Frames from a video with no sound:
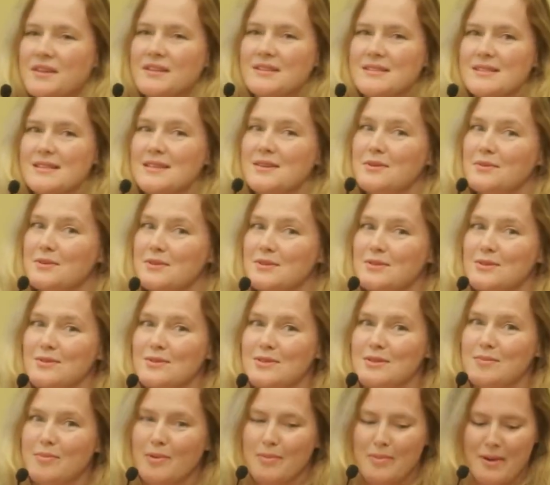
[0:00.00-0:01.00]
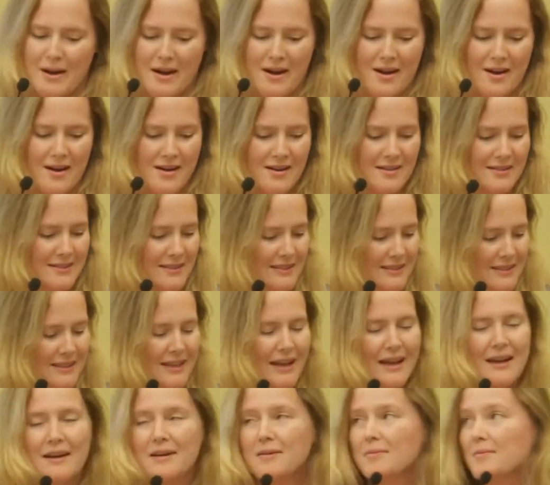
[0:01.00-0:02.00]
the things that you would do to prepare.
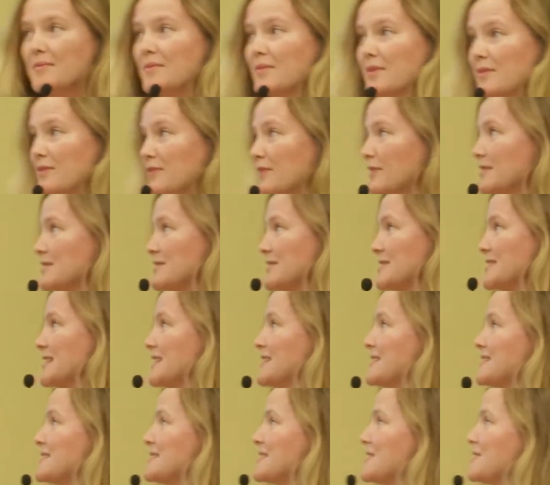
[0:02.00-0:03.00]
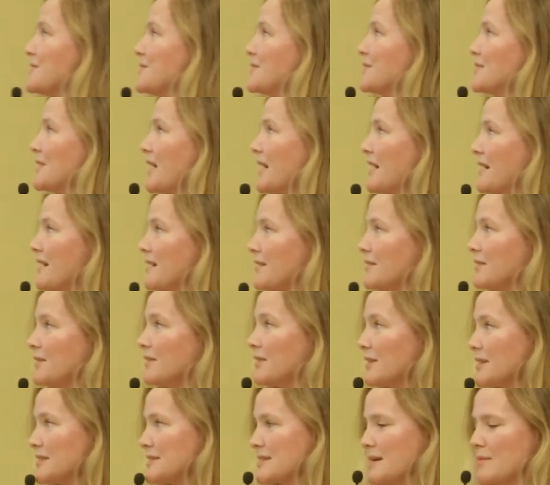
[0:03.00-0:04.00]
The first is you'd
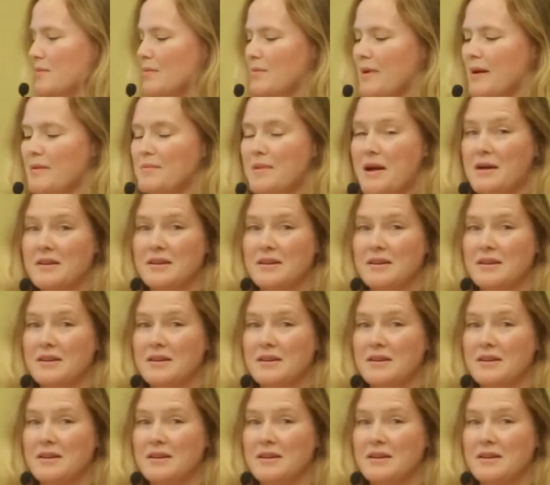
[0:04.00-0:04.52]
learn some about